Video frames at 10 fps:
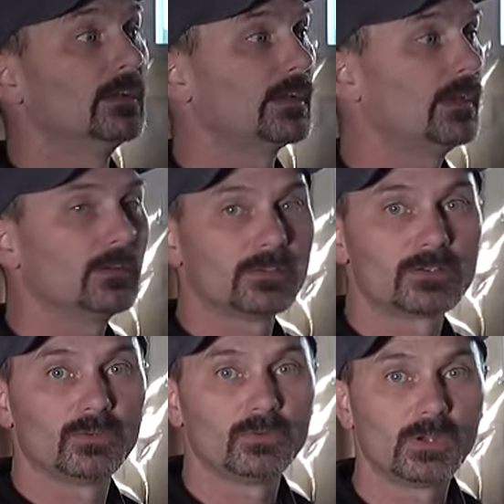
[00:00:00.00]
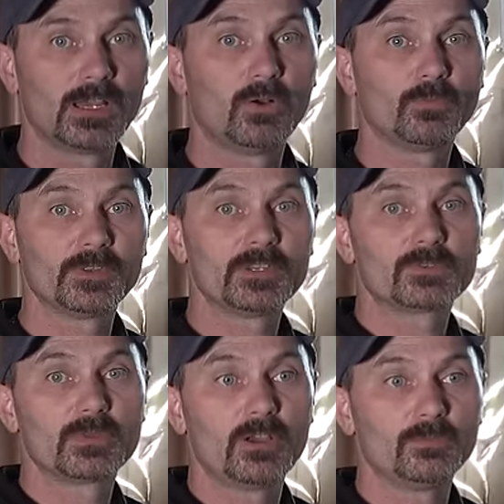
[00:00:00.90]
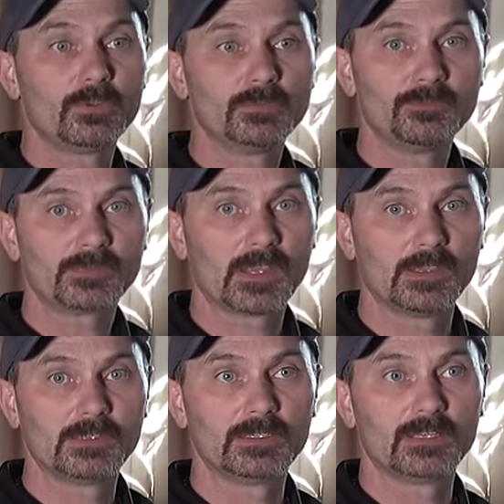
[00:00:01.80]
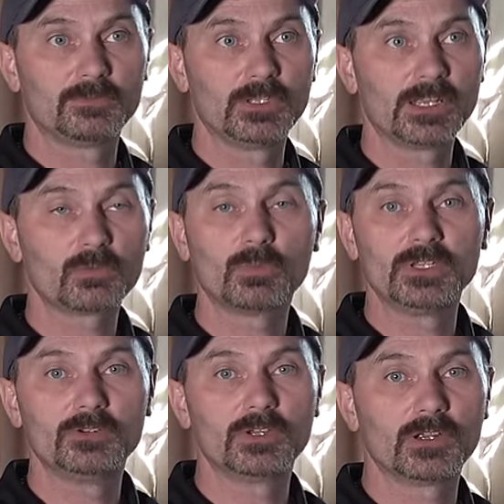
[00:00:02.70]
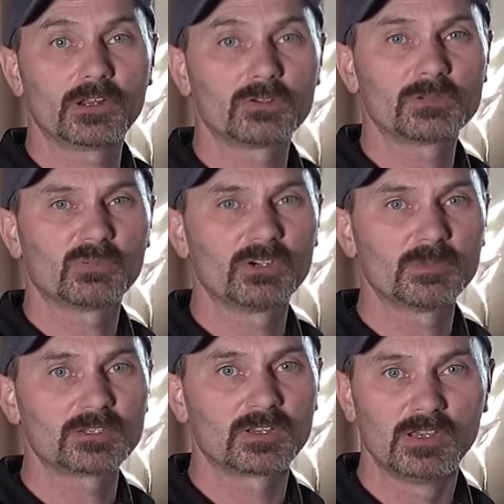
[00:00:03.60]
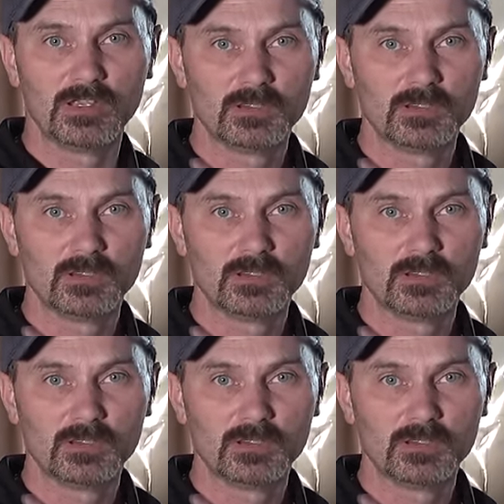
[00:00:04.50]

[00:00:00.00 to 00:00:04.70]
Okay, so uh, hopefully this was helpful. And uh, if you like what we do here at House Improvements,